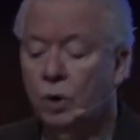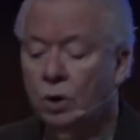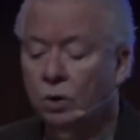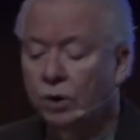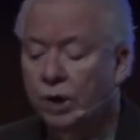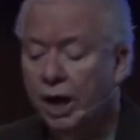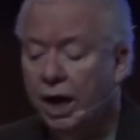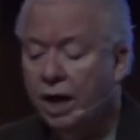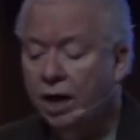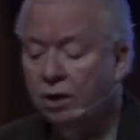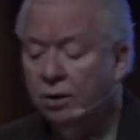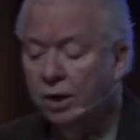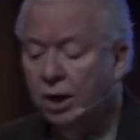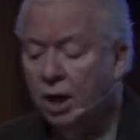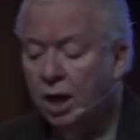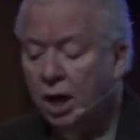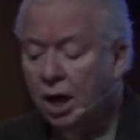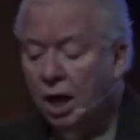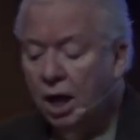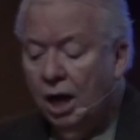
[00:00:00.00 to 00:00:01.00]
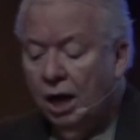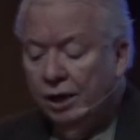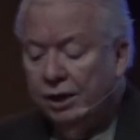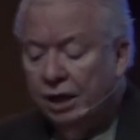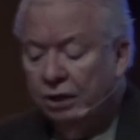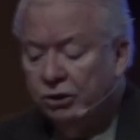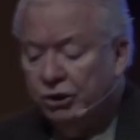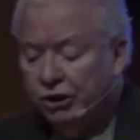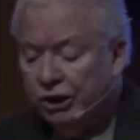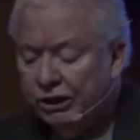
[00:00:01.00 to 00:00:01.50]
Okay?
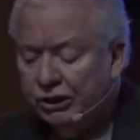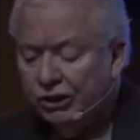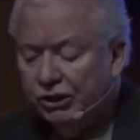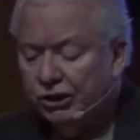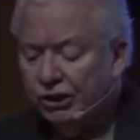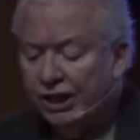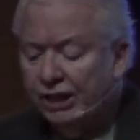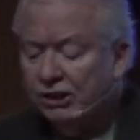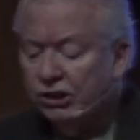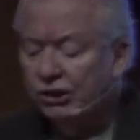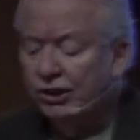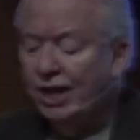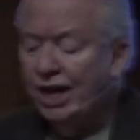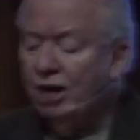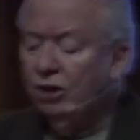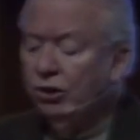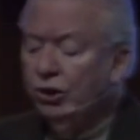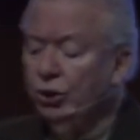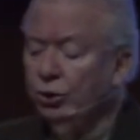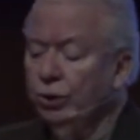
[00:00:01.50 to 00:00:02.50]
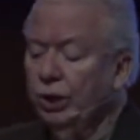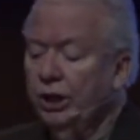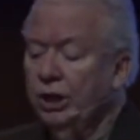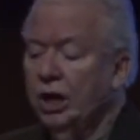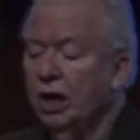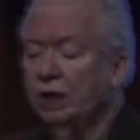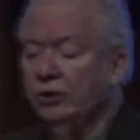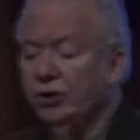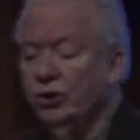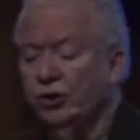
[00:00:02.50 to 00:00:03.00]
Now Jesus gets down to
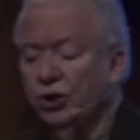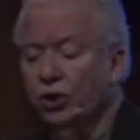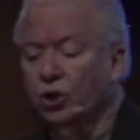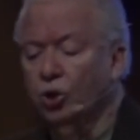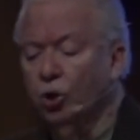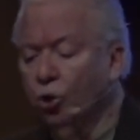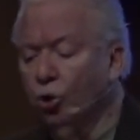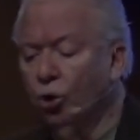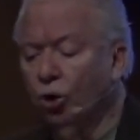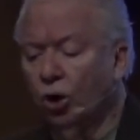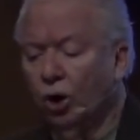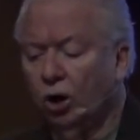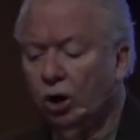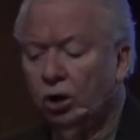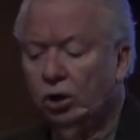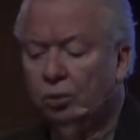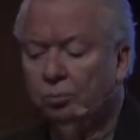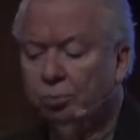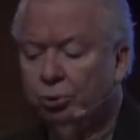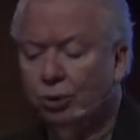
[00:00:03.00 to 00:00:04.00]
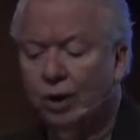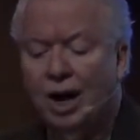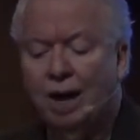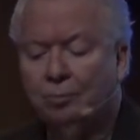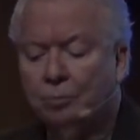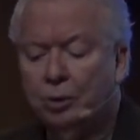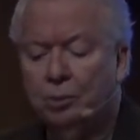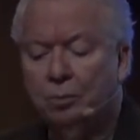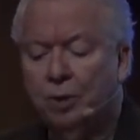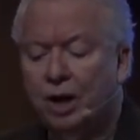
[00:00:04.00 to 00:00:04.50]
it, to the core
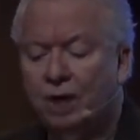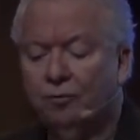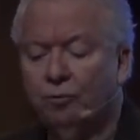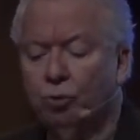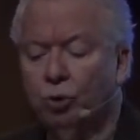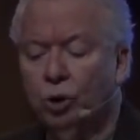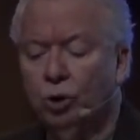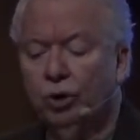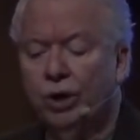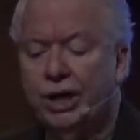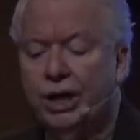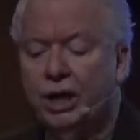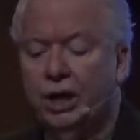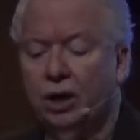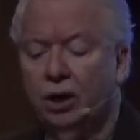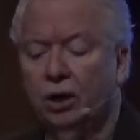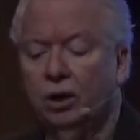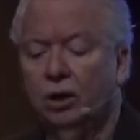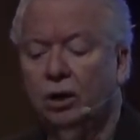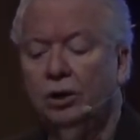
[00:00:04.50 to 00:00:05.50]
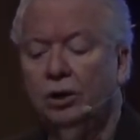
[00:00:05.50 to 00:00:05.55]
problem of worry here.